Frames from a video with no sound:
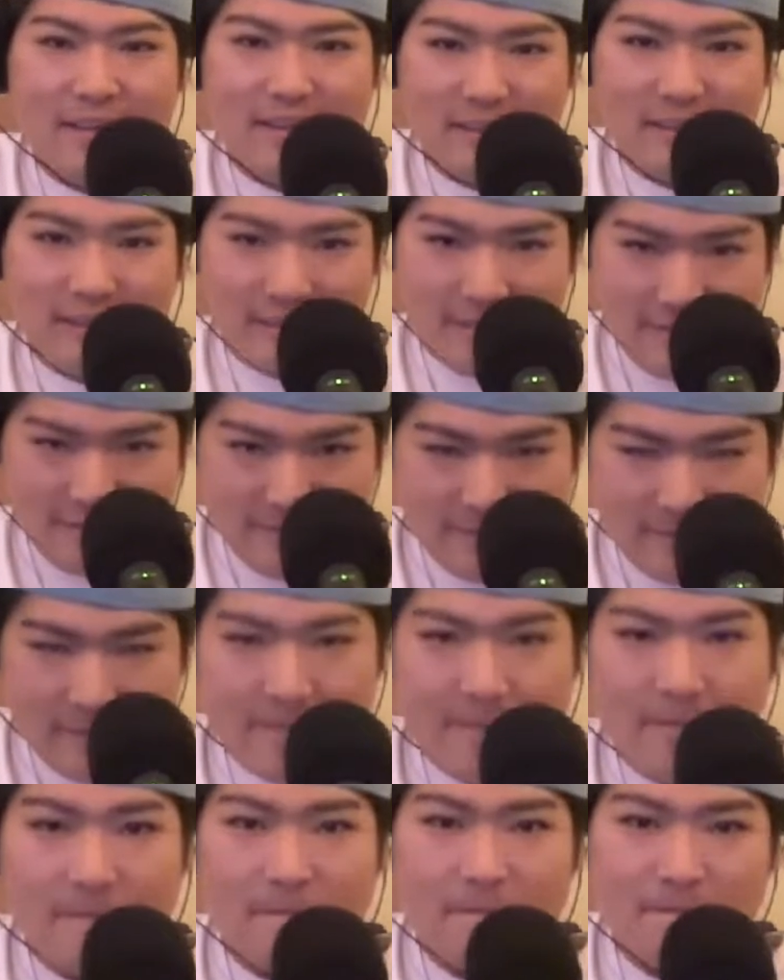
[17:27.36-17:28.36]

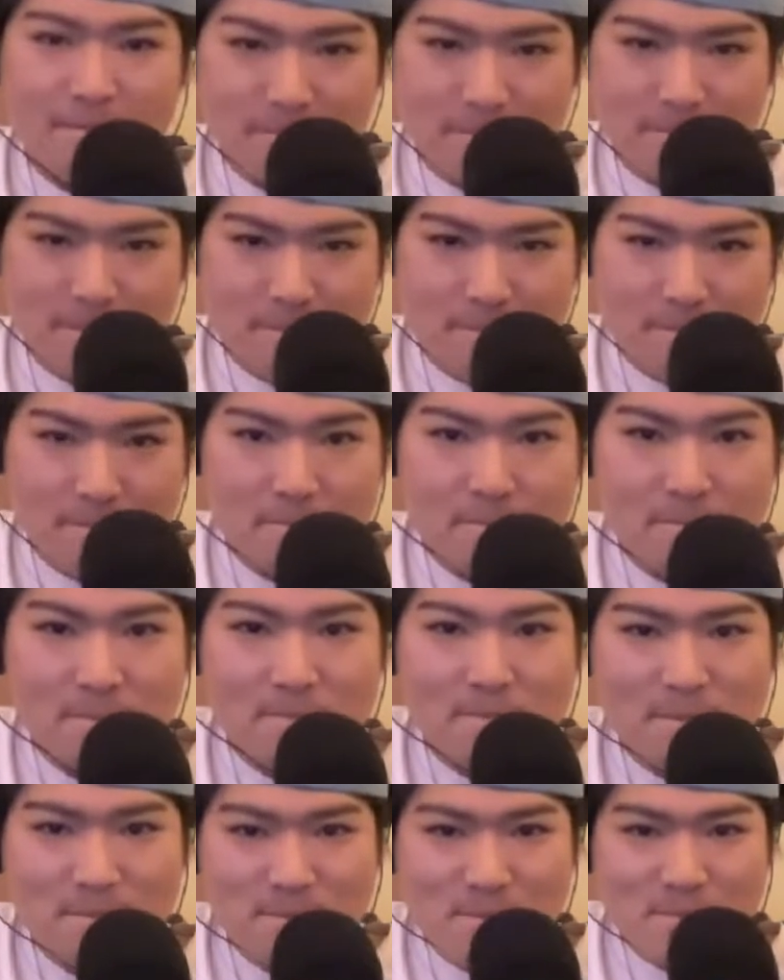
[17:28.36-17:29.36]

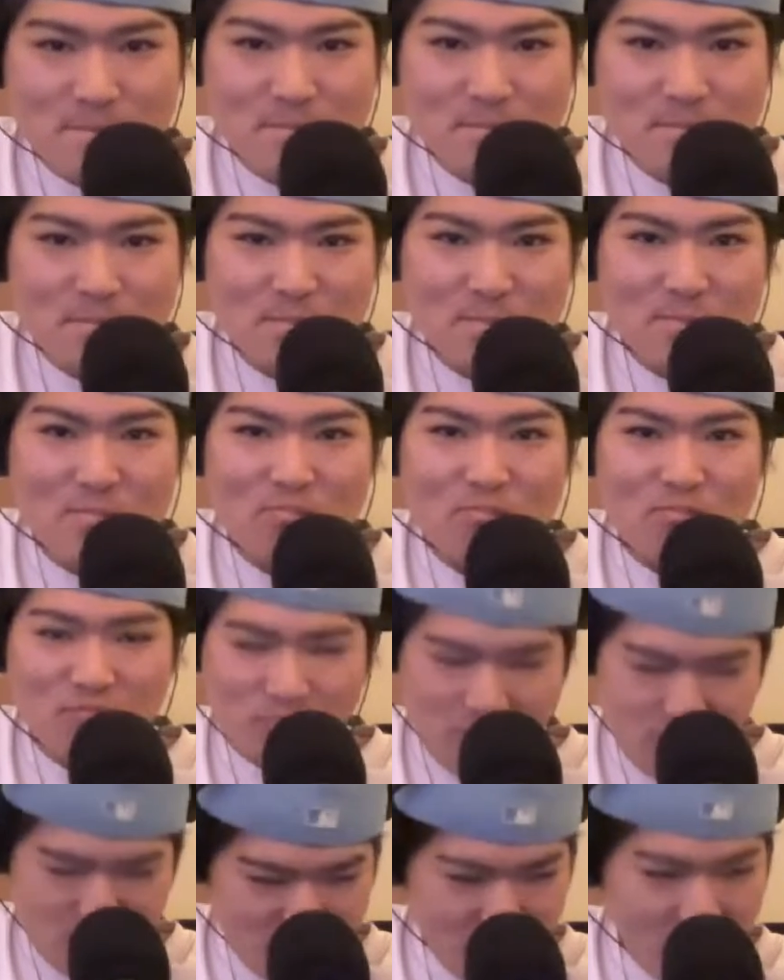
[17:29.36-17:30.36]

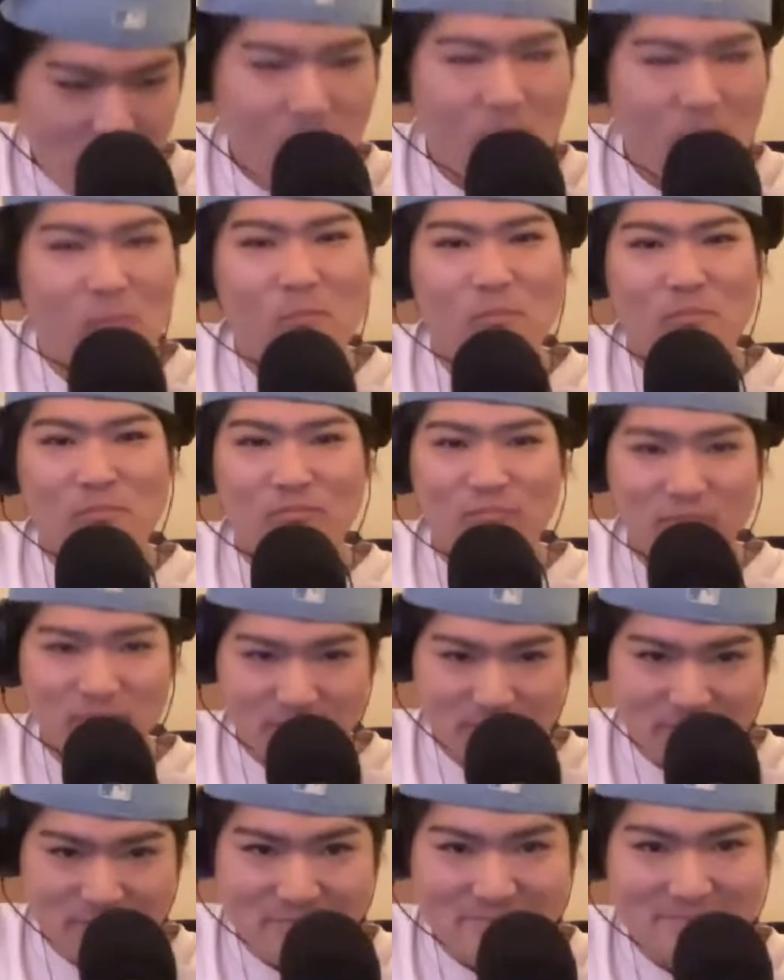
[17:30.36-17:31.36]

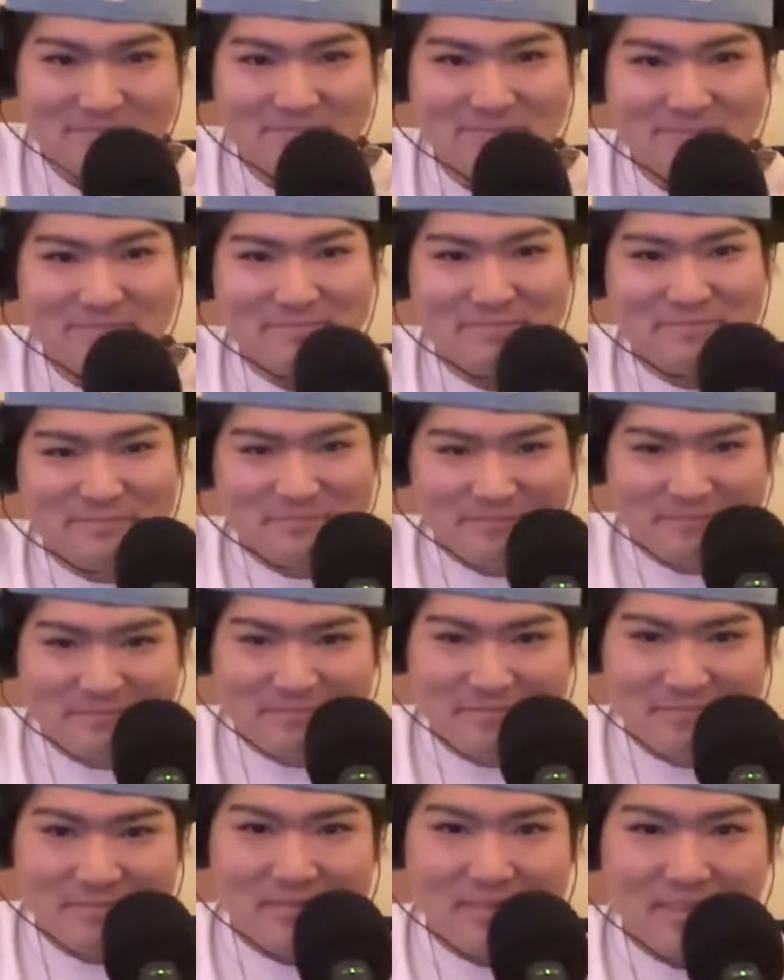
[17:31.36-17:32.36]

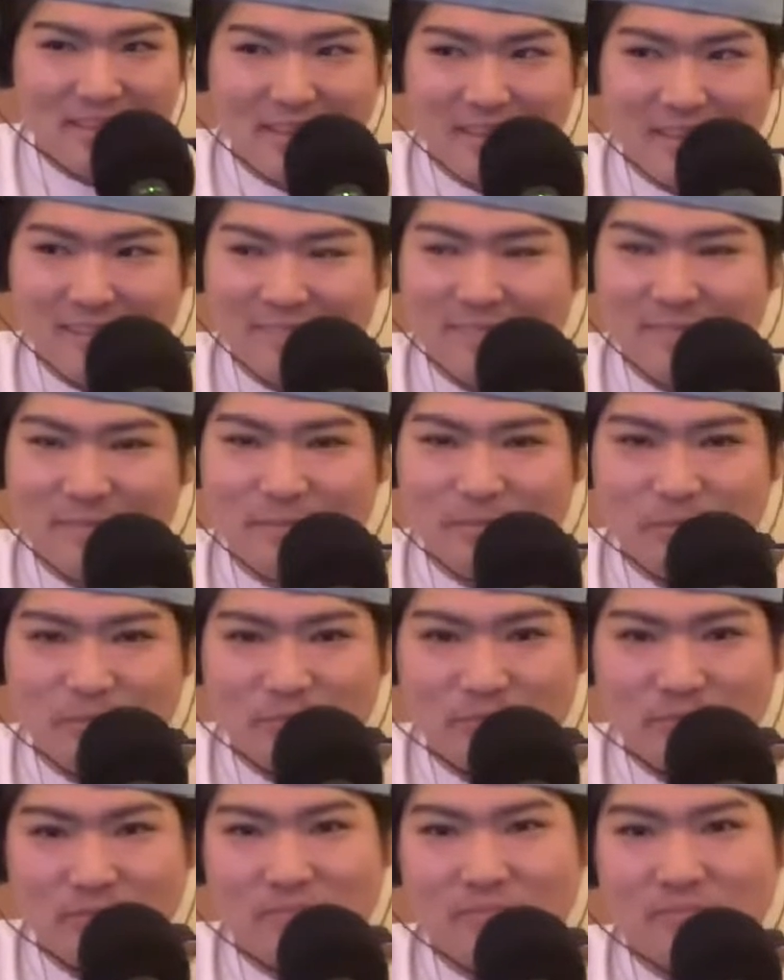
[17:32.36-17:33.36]

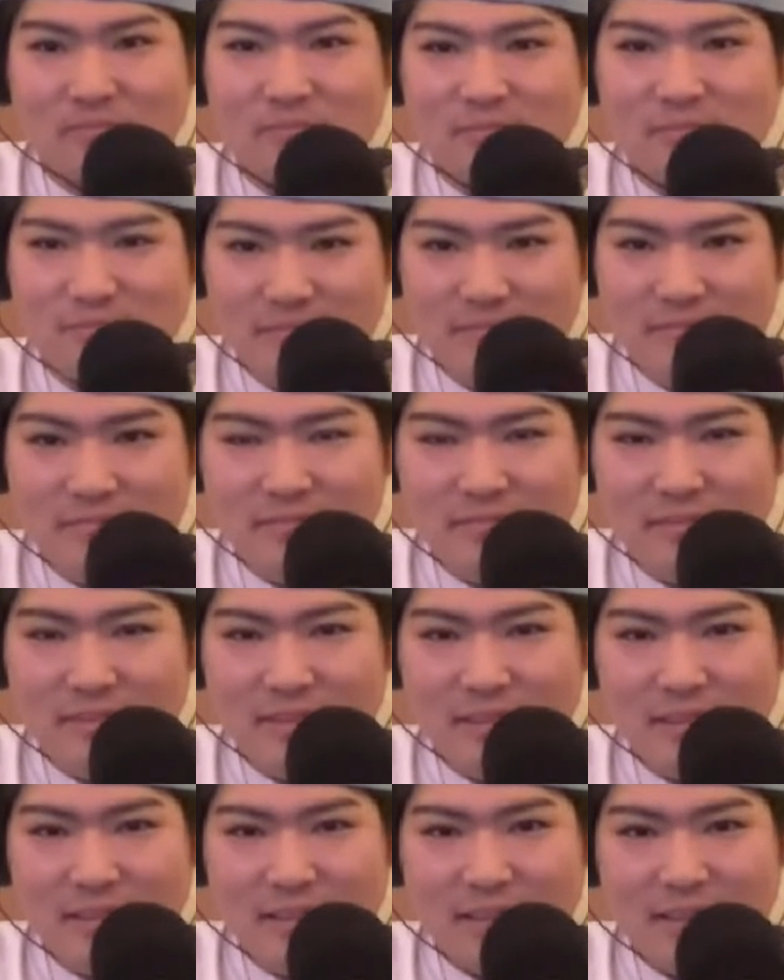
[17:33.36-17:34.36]

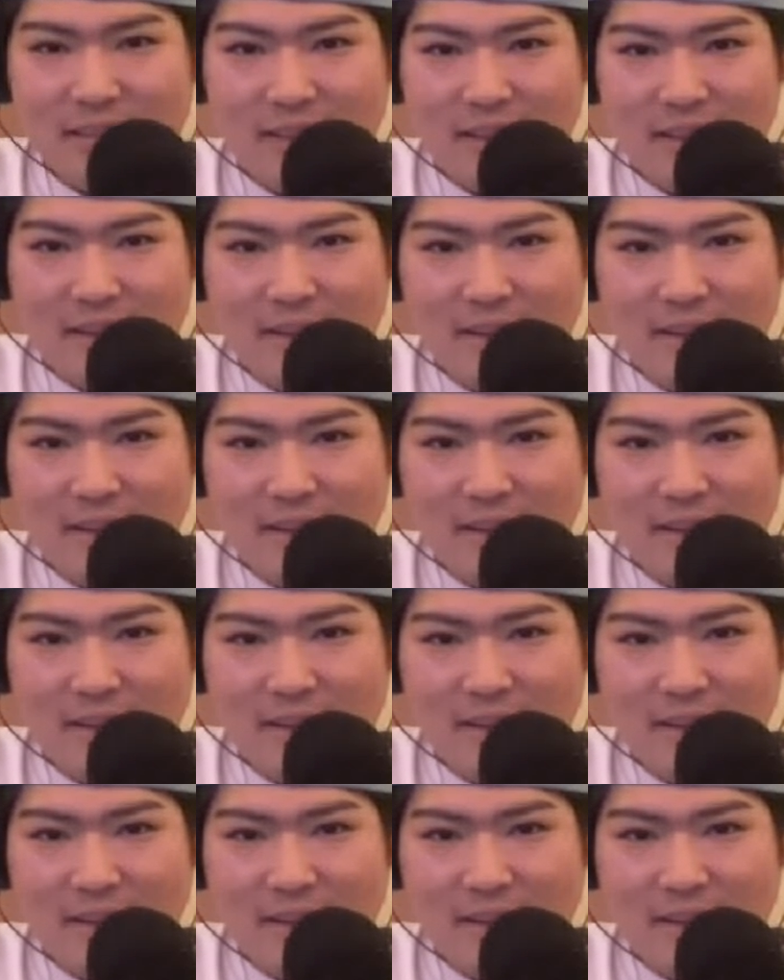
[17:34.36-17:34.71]
(not speaking)